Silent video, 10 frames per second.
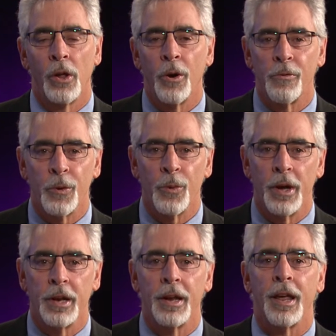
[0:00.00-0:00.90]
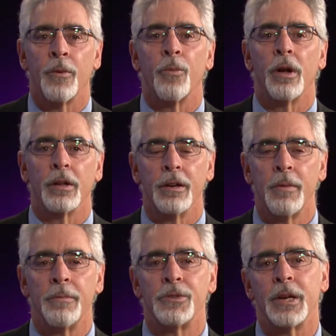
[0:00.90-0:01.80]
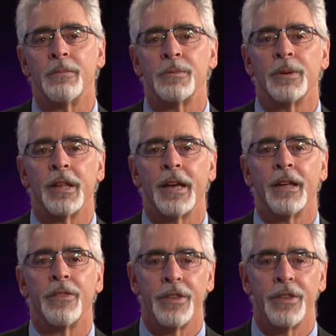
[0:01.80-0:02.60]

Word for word: Hello, everyone, and welcome. I'm James Milan.